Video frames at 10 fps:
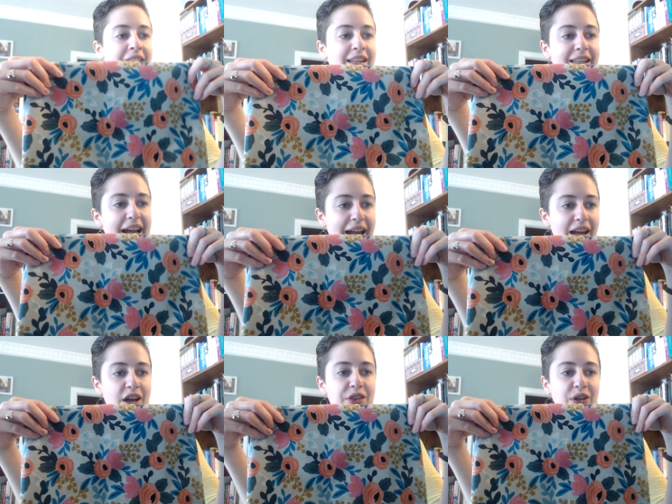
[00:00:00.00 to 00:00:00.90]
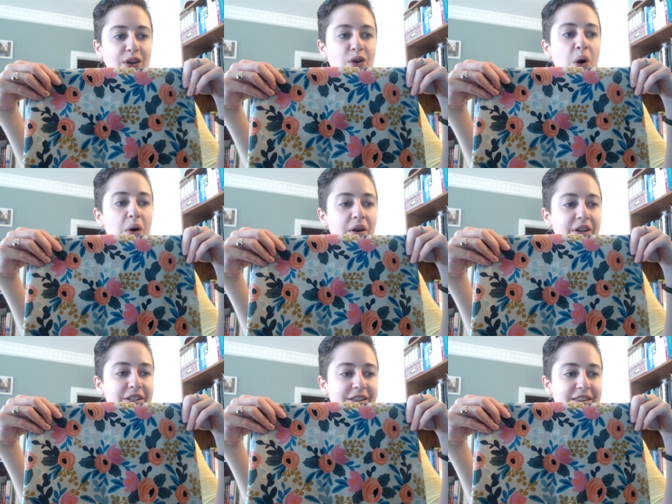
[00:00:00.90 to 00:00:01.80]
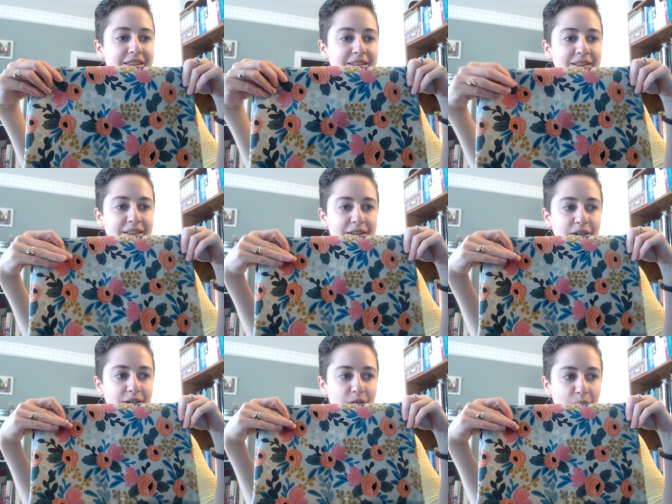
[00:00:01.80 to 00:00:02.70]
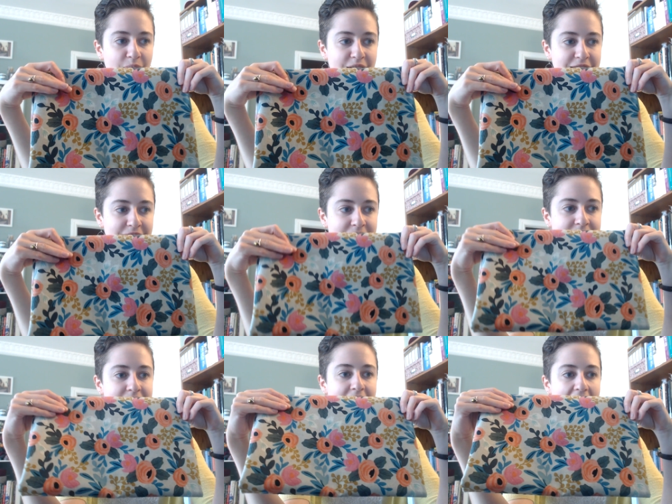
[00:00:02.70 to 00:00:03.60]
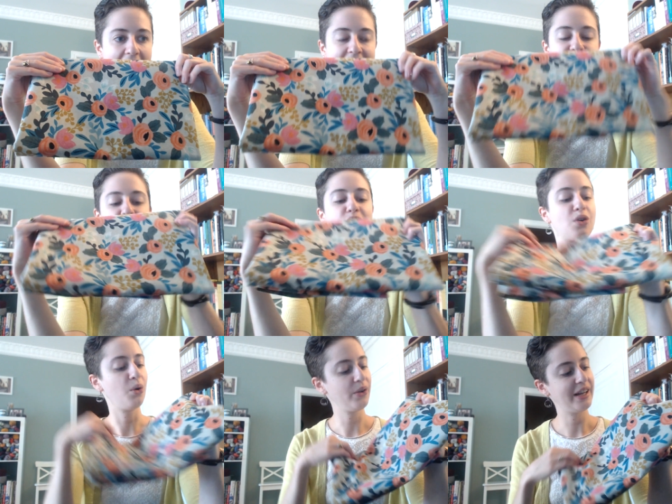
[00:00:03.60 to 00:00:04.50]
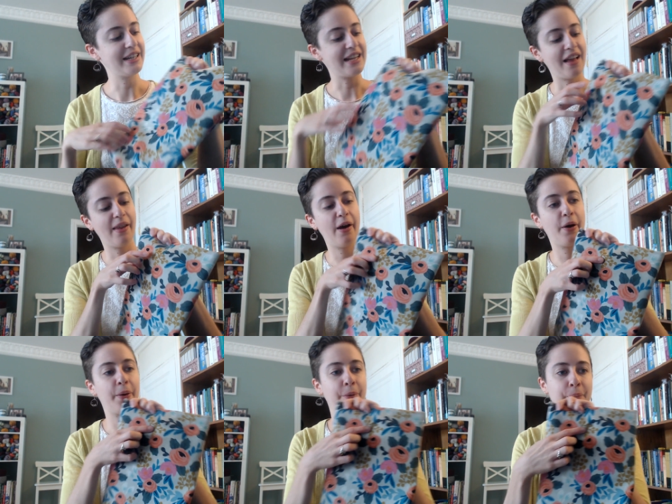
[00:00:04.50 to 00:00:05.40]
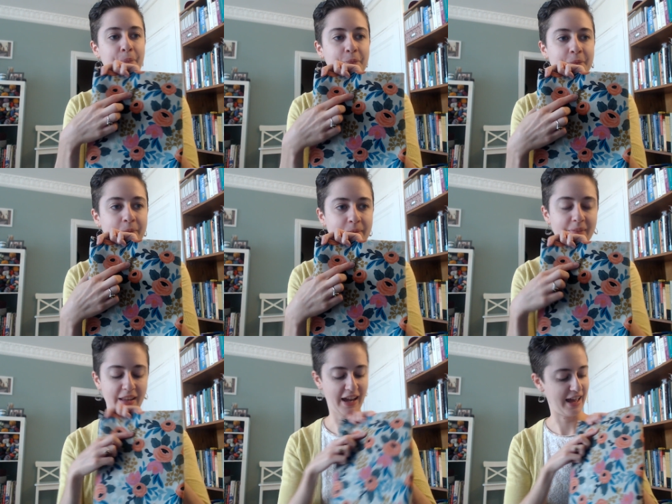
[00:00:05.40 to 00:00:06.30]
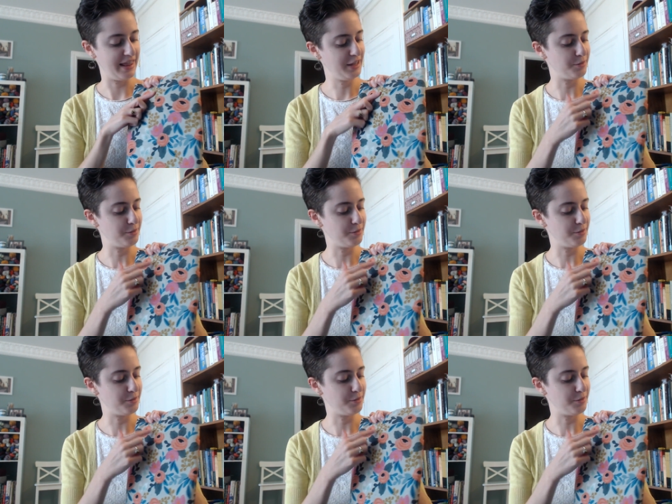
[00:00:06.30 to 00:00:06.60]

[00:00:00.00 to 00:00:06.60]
like the corals, coral, and the golden yellow, and this